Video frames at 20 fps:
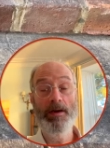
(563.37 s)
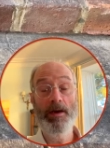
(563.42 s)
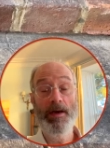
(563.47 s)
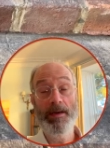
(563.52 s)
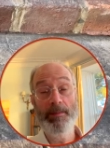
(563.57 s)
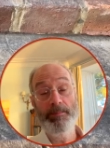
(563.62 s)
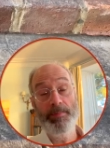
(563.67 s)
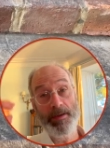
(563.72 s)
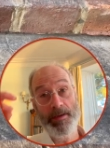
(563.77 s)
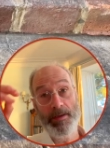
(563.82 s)
I
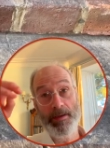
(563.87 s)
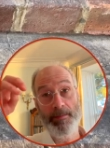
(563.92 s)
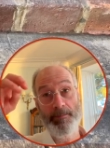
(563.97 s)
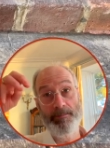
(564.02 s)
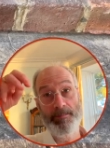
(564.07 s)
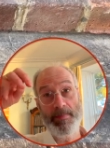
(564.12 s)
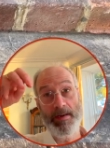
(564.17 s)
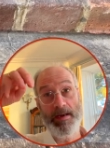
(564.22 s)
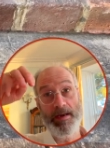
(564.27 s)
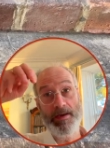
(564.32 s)
put a
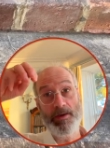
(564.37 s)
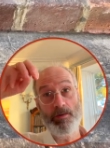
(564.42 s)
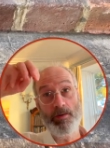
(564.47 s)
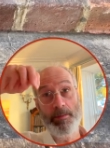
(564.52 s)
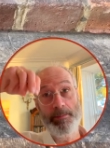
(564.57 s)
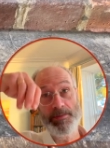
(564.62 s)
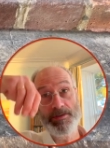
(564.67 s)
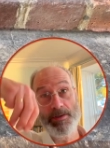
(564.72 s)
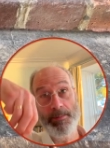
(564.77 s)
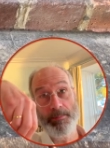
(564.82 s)

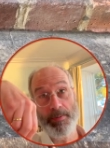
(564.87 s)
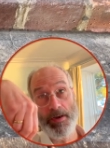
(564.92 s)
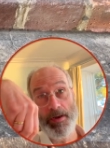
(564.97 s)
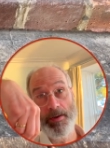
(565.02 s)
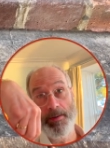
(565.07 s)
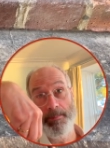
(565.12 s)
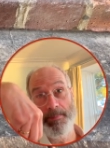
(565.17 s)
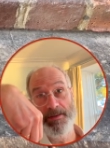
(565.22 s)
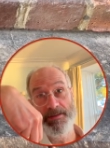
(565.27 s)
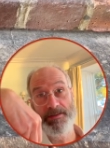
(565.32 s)
hygrometer
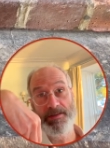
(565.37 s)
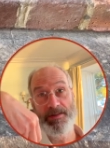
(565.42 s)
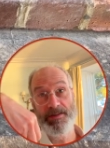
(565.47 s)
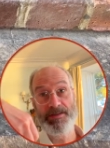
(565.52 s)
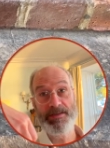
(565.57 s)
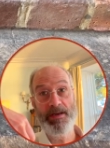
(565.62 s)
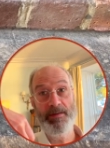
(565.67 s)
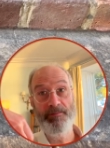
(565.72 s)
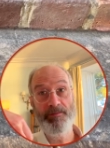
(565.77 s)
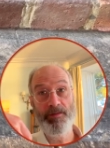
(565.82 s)
probe into the
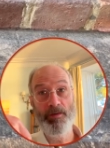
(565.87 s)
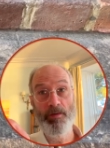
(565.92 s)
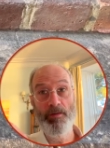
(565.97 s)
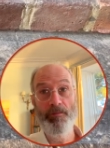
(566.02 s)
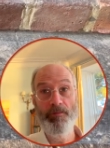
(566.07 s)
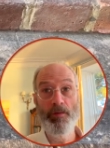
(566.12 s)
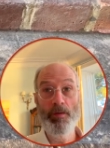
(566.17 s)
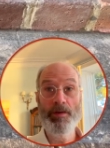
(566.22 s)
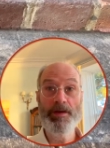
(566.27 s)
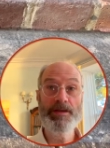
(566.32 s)
subfloor
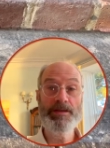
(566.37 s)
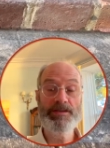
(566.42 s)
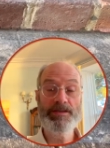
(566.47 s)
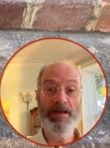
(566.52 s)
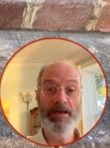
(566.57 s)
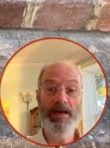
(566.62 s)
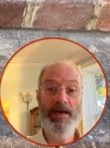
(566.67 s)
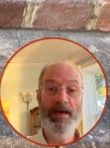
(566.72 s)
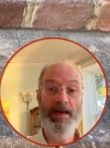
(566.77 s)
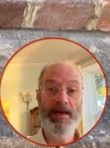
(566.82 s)
void.
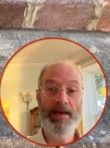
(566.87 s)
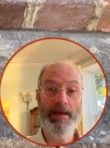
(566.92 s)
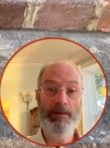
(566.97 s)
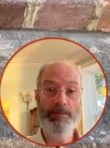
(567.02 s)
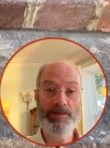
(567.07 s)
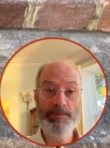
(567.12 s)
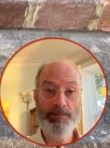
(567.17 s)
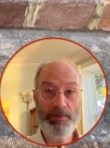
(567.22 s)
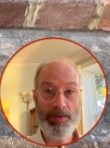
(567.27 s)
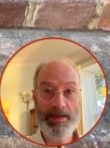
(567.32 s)
It
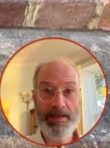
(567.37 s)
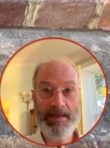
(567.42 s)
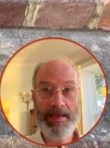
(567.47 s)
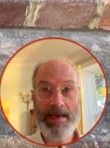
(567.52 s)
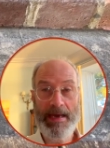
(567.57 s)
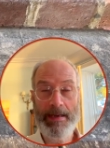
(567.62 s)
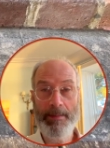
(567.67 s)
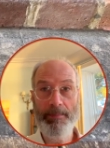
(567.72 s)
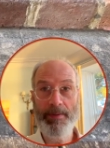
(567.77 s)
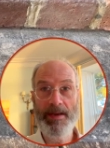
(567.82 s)
was
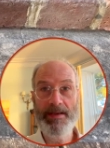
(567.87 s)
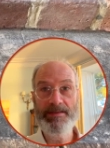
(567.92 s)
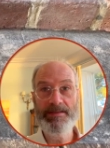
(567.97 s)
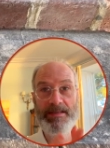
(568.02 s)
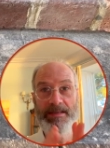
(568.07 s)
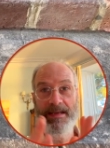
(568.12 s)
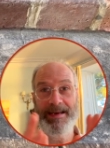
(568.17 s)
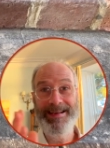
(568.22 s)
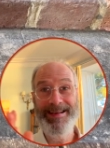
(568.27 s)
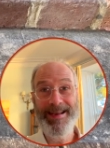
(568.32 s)

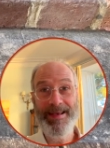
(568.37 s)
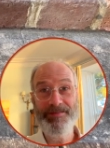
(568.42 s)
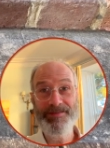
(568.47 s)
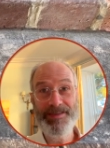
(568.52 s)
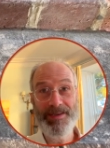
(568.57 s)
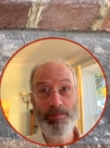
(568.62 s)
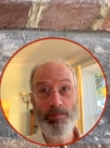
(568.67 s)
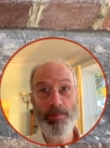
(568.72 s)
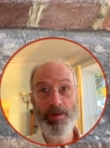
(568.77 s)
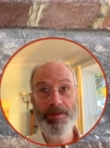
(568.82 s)
pre-calibrated. I left
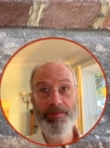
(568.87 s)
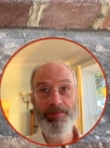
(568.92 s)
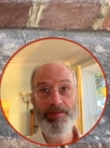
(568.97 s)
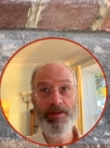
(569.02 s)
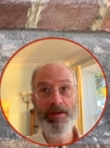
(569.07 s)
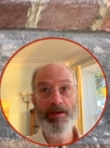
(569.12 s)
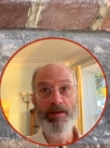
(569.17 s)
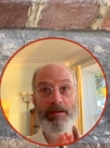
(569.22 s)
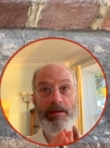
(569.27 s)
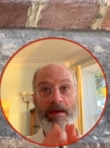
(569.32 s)
it with
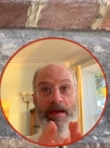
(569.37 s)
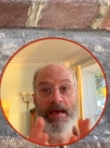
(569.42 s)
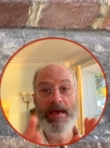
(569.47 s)
you.